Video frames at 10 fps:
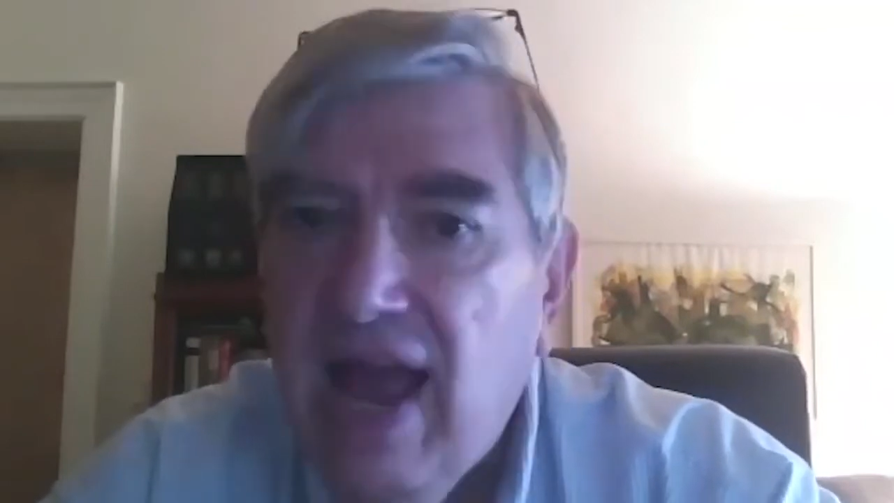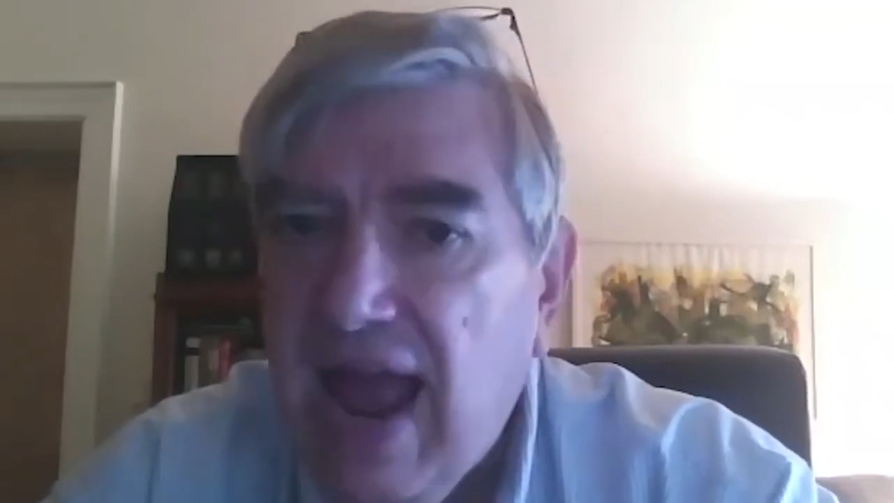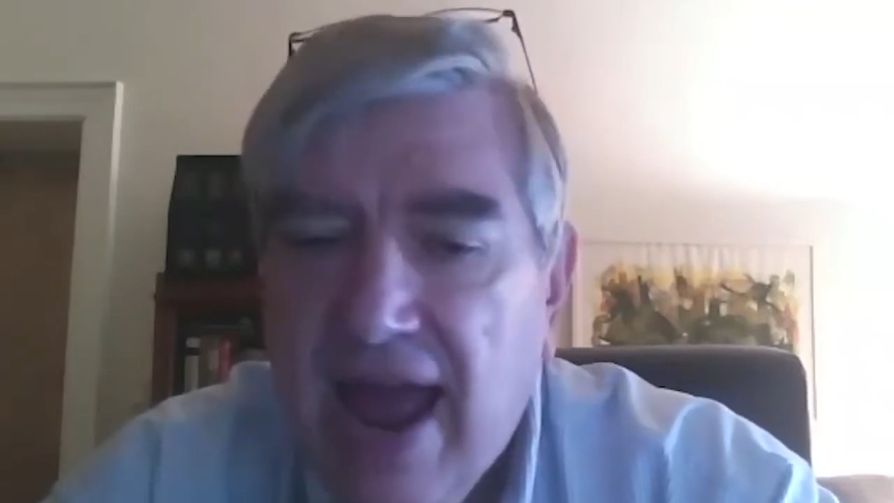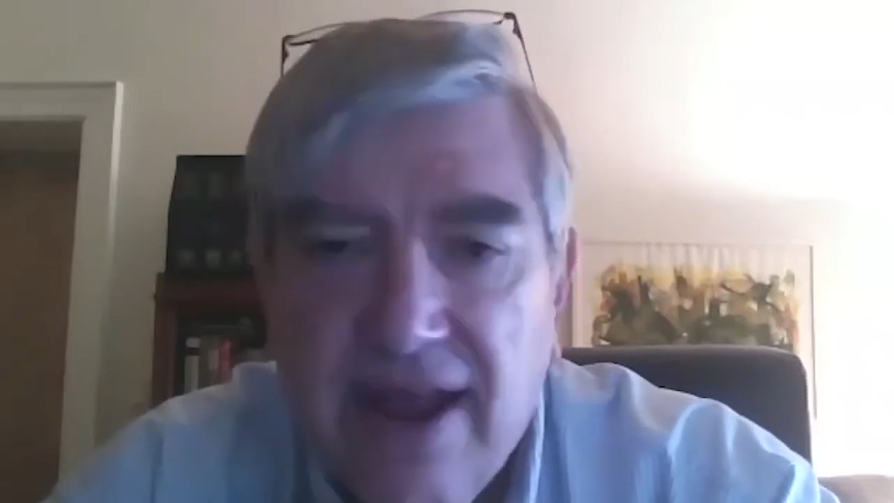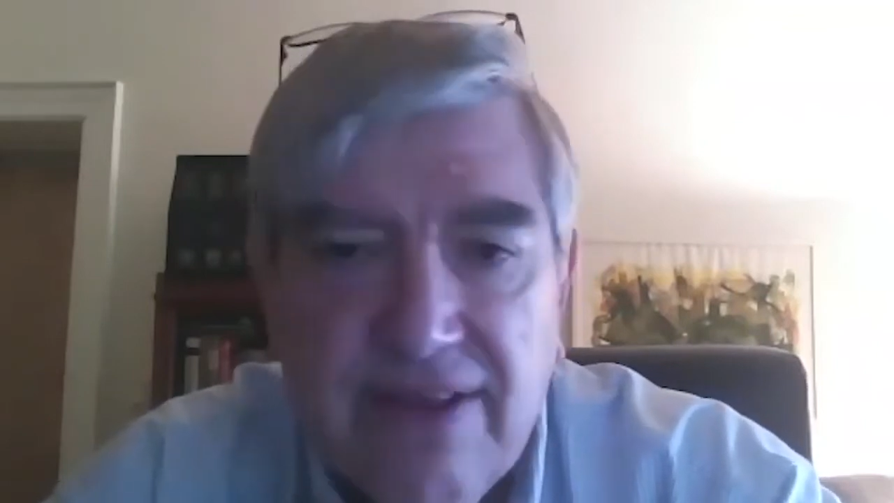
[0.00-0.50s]

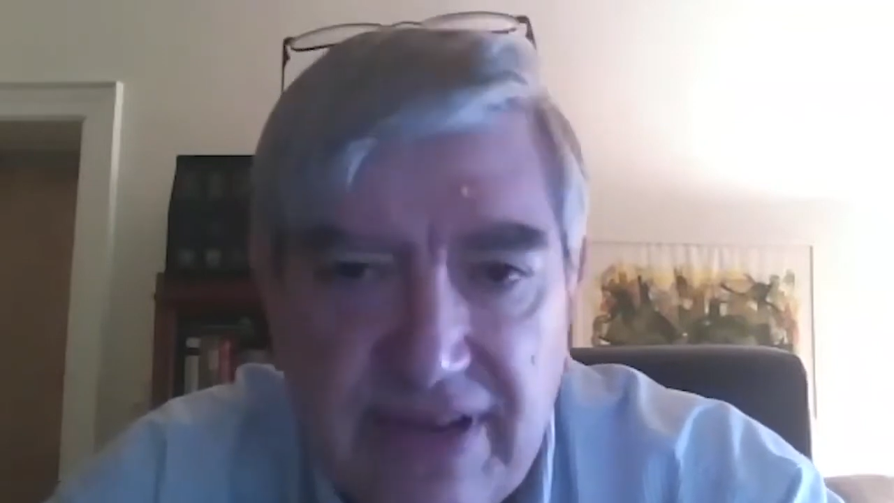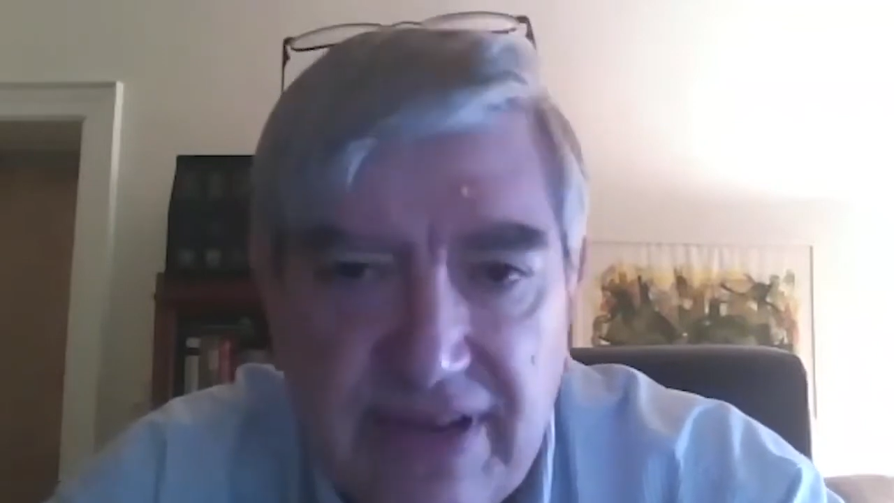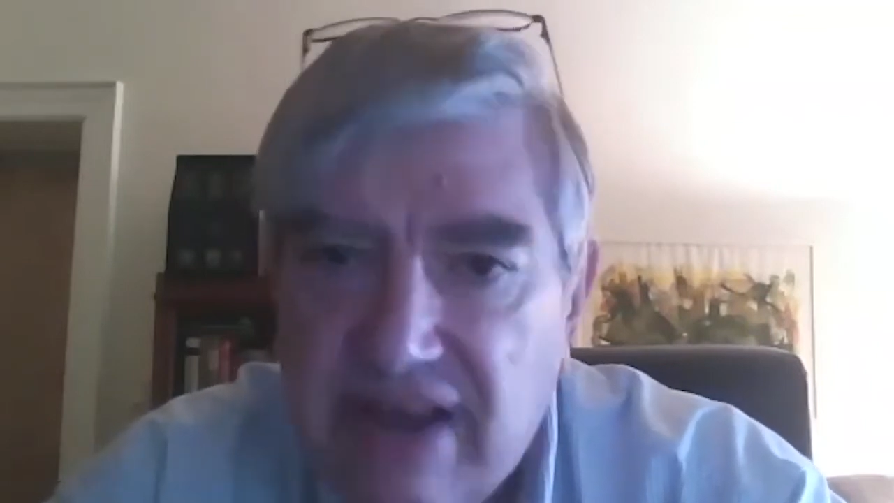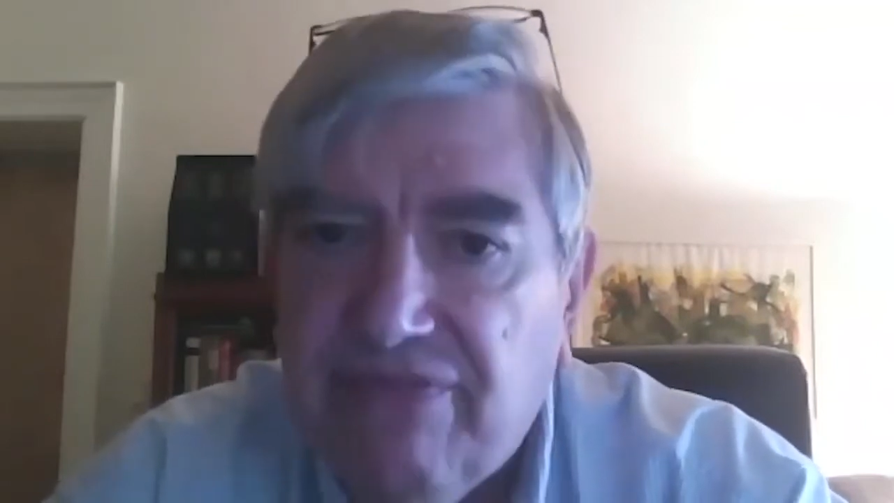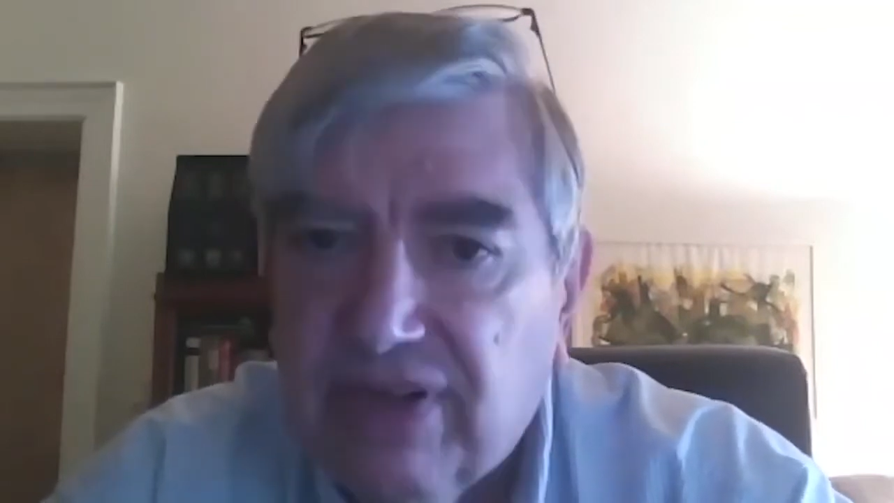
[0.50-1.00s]
and the
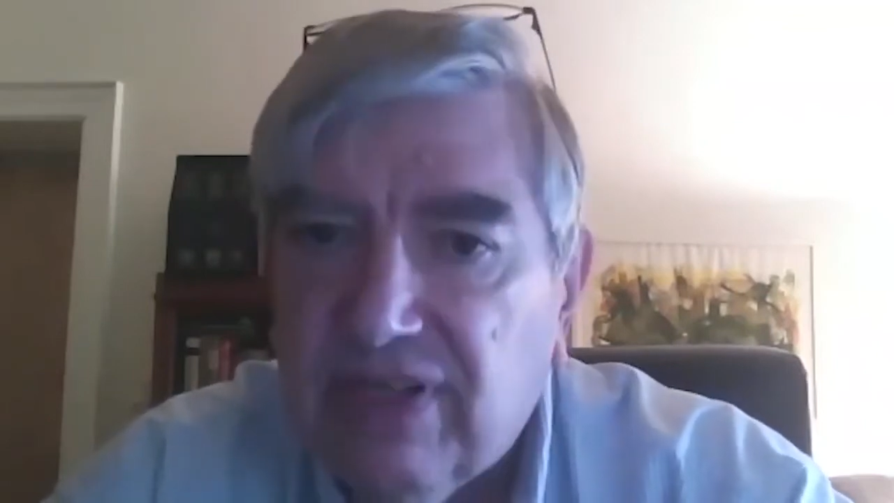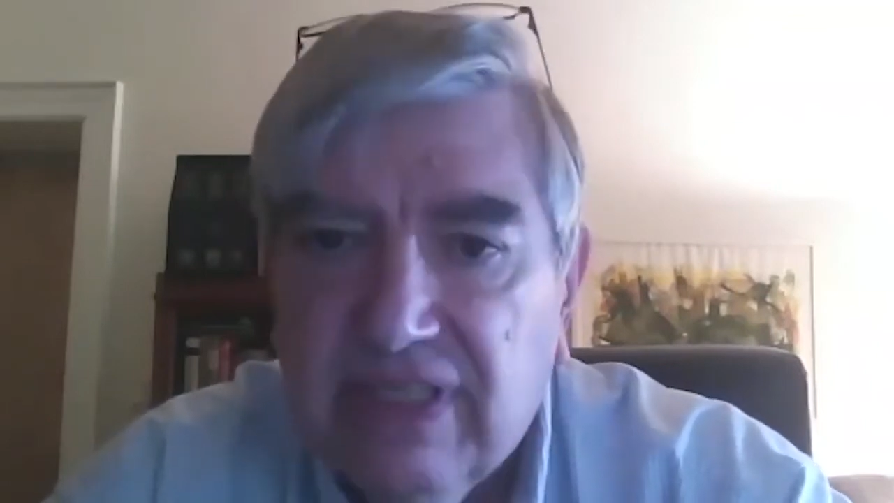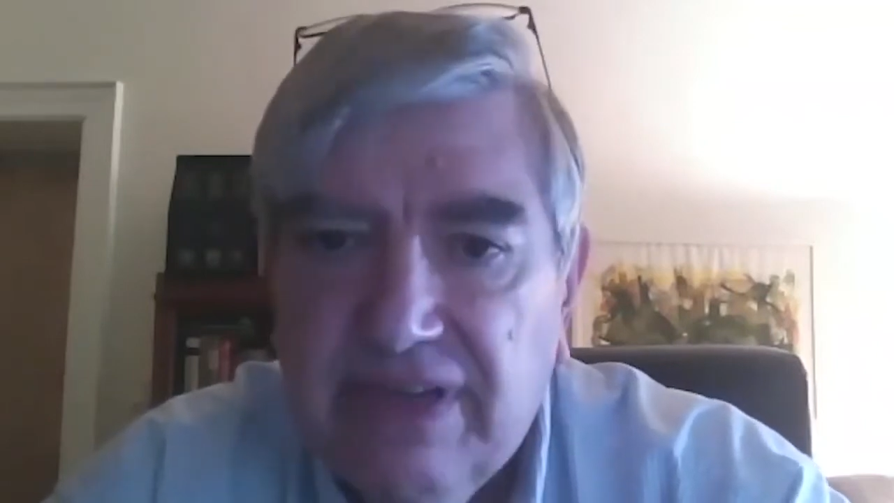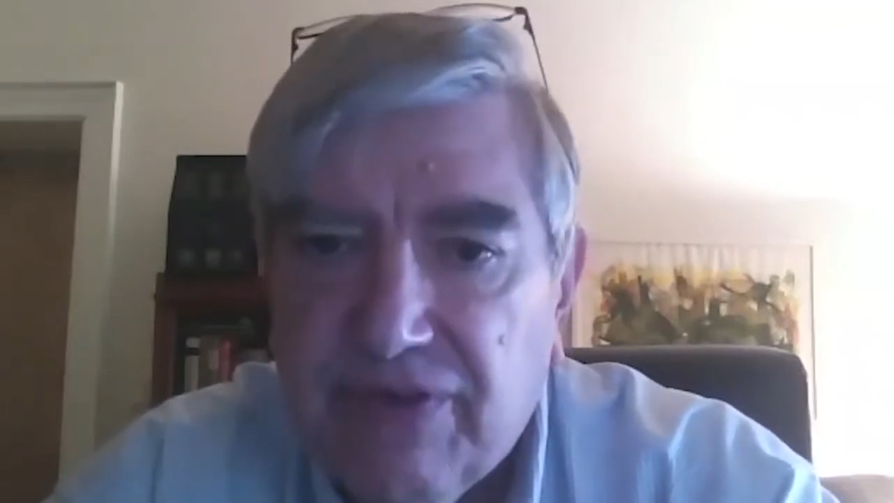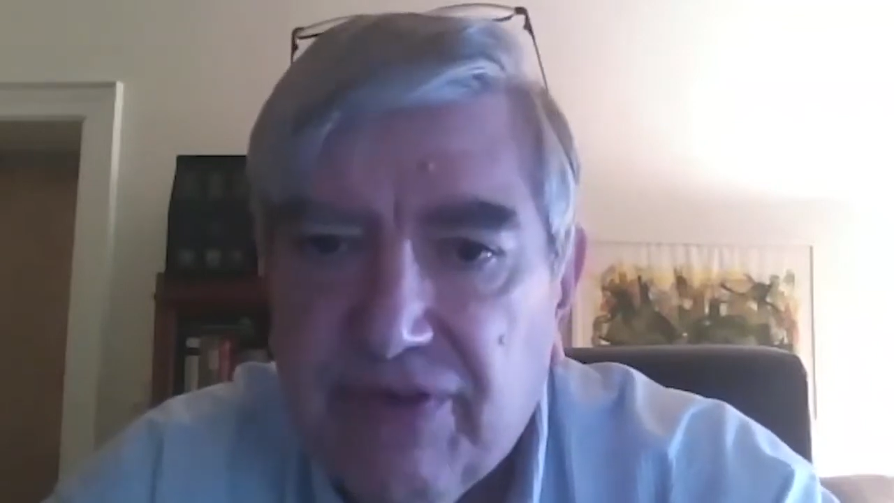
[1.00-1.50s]

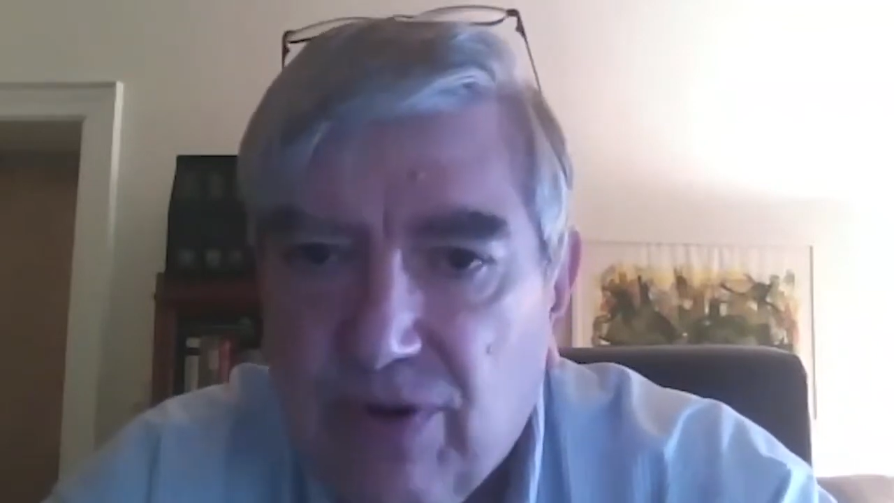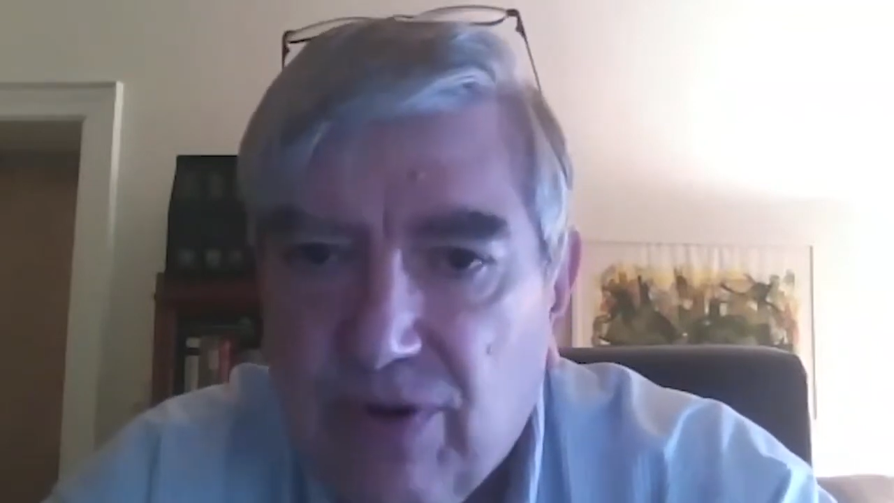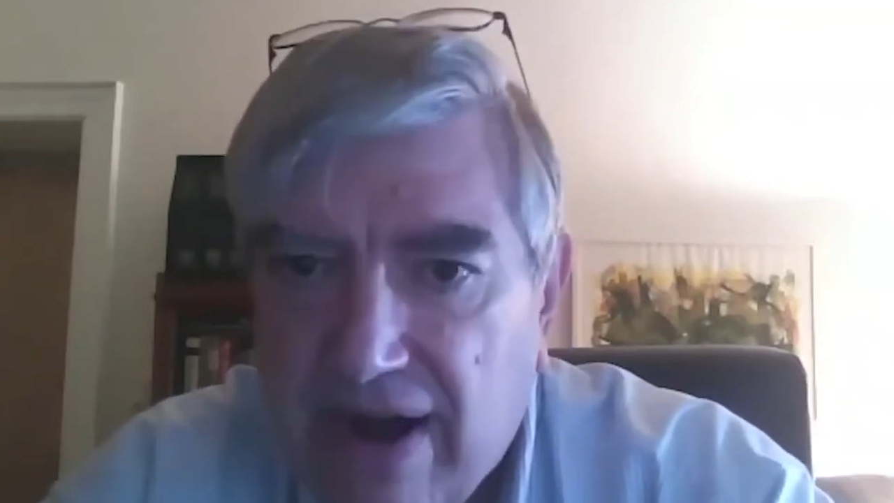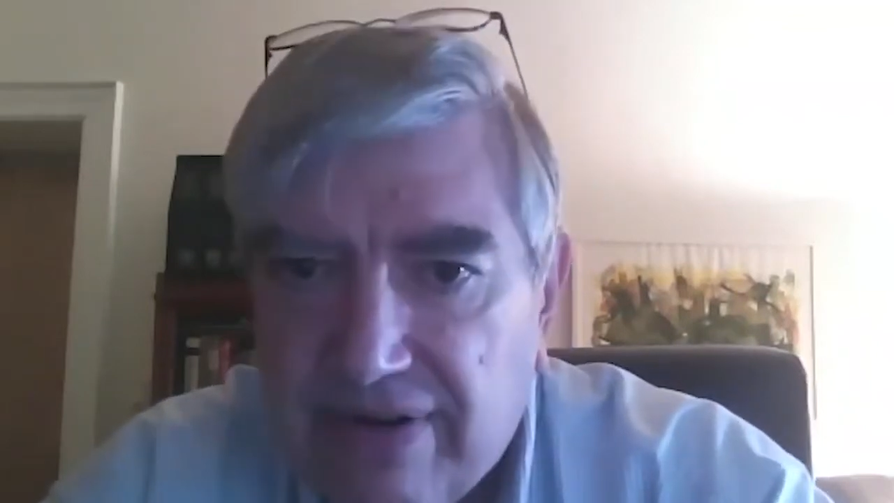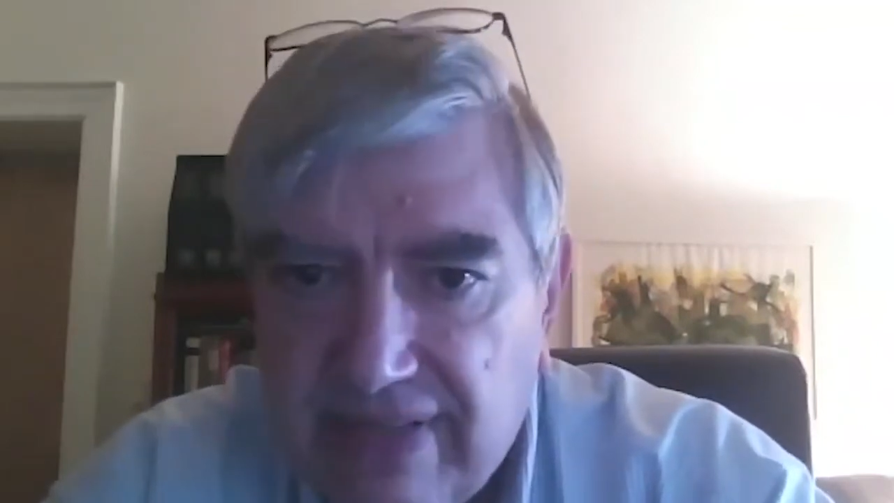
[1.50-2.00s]
difficulty of
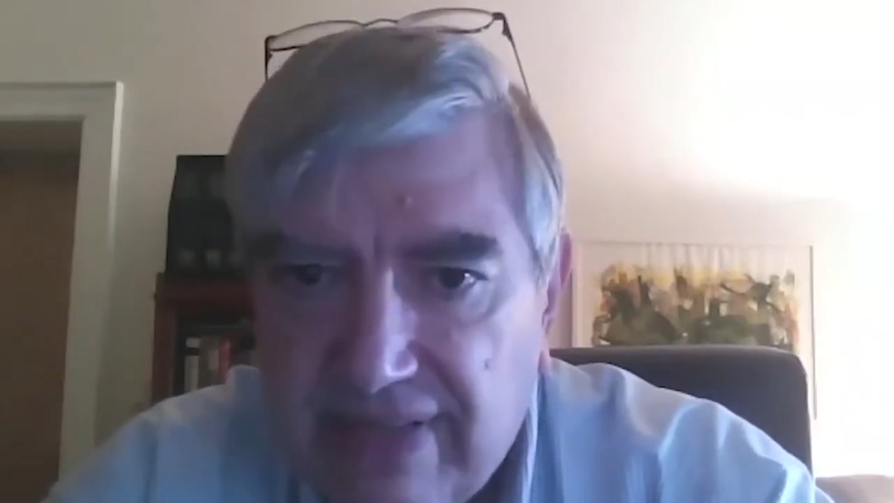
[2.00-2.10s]
acquiring